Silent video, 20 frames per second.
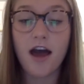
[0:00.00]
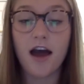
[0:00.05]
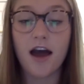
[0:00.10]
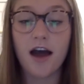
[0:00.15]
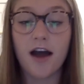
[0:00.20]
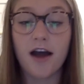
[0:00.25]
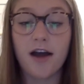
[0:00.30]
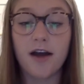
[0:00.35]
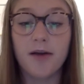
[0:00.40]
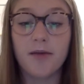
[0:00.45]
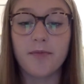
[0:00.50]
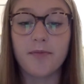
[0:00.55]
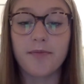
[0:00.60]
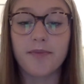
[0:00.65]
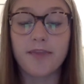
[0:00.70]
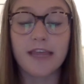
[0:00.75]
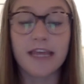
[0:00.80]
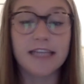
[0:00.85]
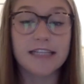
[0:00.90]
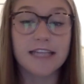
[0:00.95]
Um,
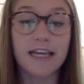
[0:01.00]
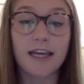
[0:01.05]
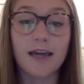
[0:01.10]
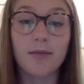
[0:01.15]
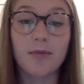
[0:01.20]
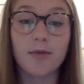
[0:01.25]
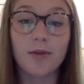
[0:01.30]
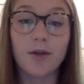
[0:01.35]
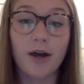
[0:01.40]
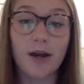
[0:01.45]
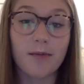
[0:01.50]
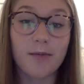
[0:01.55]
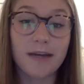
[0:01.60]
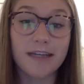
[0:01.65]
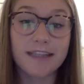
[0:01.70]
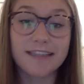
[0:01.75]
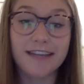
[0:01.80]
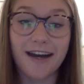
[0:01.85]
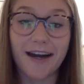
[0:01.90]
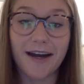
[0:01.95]
they take up a lot of my
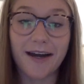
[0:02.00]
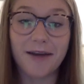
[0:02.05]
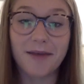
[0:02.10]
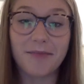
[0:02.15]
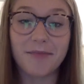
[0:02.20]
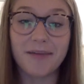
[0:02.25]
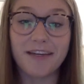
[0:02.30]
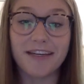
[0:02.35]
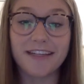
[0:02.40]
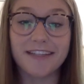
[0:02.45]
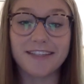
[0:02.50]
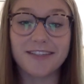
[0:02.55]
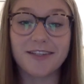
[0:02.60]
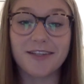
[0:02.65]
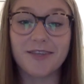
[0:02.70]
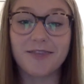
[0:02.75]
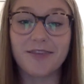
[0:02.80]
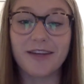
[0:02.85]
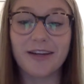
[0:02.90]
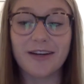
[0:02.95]
time because
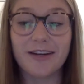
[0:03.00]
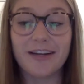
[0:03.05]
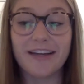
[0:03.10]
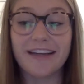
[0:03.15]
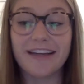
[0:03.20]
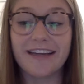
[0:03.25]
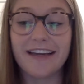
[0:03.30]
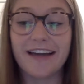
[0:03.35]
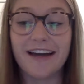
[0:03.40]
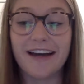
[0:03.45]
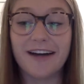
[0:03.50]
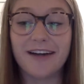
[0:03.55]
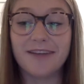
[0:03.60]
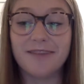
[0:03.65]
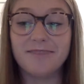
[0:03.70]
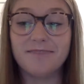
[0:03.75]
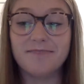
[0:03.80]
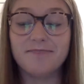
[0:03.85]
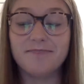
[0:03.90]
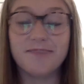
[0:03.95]
they're very
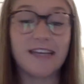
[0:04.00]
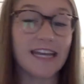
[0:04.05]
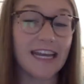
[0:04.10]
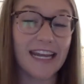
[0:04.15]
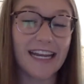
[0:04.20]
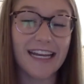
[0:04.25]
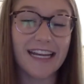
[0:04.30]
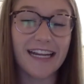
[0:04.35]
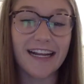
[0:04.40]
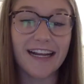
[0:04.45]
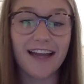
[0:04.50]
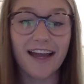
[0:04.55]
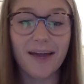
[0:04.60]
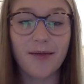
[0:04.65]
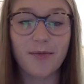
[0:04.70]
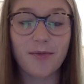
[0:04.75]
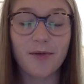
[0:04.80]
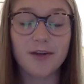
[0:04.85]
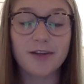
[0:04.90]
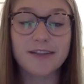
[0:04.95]
um, needy
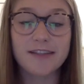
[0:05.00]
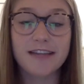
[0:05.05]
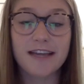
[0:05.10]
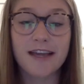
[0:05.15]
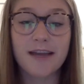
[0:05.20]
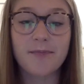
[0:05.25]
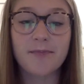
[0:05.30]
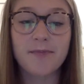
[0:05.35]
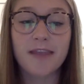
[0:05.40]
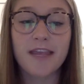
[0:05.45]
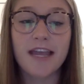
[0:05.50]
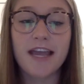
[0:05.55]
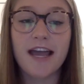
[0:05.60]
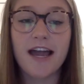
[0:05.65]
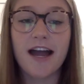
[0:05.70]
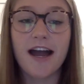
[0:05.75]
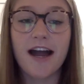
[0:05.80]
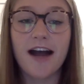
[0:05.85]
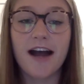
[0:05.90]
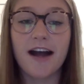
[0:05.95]
per se.
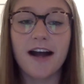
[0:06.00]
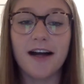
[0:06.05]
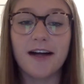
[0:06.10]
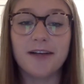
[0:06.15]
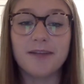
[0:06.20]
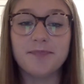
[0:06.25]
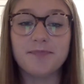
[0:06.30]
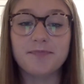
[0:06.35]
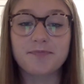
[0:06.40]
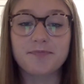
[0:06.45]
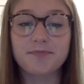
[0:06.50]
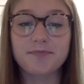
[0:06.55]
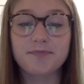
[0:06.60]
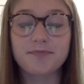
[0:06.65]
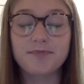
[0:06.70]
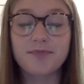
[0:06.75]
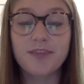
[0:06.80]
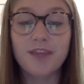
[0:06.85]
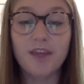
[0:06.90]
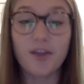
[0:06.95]
Um,
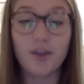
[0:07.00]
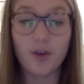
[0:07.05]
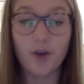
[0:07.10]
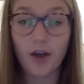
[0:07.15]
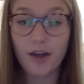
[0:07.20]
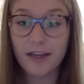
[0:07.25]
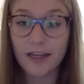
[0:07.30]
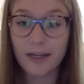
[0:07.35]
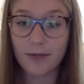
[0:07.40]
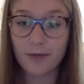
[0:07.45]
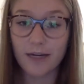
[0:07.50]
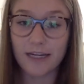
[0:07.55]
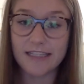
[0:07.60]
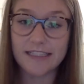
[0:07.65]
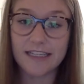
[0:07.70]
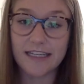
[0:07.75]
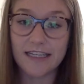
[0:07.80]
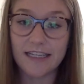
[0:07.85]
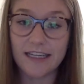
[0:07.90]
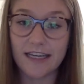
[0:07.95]
they're not like
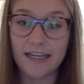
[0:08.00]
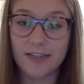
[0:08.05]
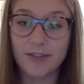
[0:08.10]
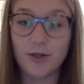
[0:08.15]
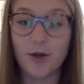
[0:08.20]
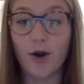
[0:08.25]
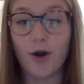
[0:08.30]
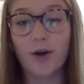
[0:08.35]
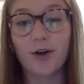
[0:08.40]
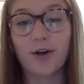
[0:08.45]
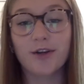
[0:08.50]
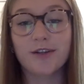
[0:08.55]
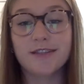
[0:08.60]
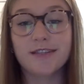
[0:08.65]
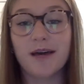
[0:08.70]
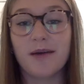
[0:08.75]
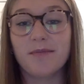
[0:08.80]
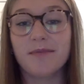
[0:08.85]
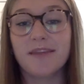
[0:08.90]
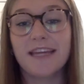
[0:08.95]
raising a dog or
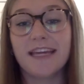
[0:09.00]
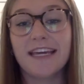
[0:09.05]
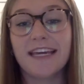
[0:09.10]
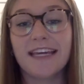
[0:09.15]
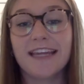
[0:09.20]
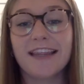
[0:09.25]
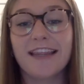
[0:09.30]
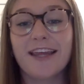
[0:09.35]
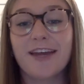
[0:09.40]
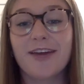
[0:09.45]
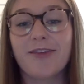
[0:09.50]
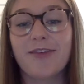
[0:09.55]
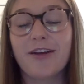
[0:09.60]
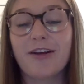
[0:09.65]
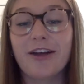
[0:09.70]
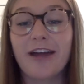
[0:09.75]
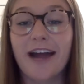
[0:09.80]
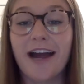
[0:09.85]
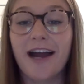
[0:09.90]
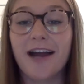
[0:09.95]
something. They're
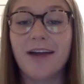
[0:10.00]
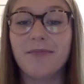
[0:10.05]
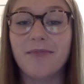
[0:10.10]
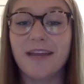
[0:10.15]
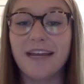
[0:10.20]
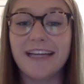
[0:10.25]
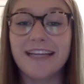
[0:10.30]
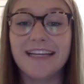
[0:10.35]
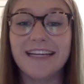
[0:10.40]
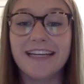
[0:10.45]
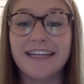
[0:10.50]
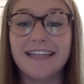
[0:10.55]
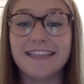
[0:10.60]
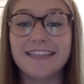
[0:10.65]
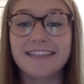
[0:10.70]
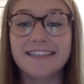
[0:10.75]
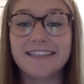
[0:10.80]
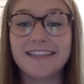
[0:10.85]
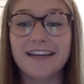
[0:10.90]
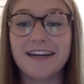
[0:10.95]
very high
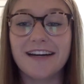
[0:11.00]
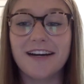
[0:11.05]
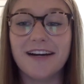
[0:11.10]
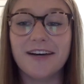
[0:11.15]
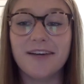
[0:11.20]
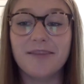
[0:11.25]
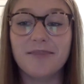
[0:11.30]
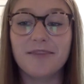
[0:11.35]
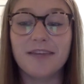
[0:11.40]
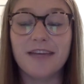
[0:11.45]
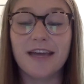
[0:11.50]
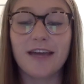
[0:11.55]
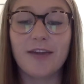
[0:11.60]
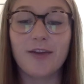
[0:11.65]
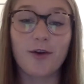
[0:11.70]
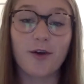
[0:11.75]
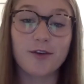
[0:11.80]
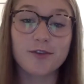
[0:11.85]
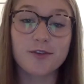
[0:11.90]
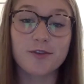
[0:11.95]
maintenance, um, and
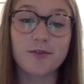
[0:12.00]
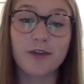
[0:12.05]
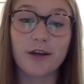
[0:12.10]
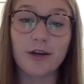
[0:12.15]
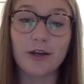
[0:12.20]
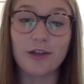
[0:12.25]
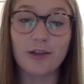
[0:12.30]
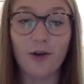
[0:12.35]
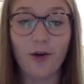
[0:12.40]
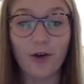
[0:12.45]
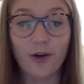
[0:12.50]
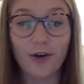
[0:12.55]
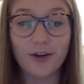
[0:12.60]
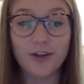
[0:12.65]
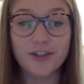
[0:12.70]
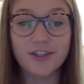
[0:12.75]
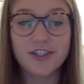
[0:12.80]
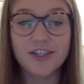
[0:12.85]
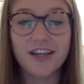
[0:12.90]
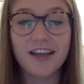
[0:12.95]
they're also very
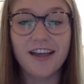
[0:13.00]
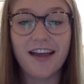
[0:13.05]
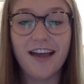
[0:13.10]
large.